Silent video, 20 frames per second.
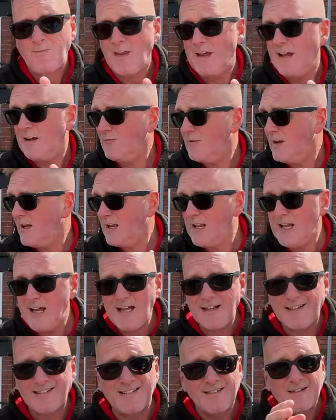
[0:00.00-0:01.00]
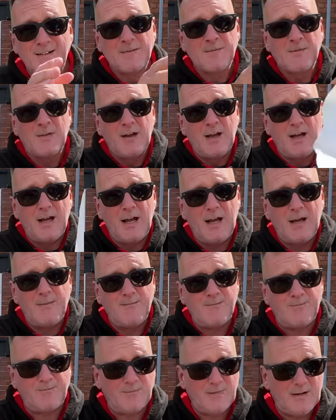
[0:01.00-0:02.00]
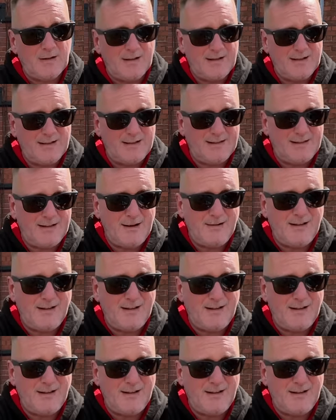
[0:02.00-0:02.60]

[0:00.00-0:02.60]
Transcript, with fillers: It really is. Um, the